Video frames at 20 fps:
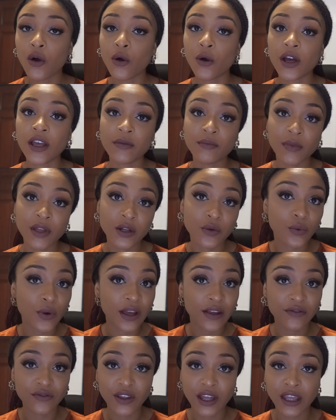or a
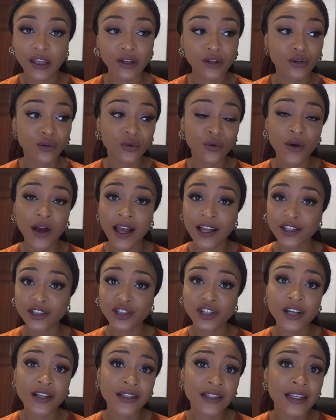midwife that you know
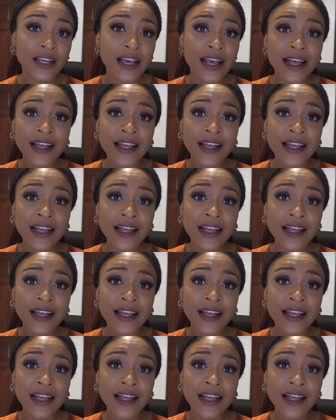and just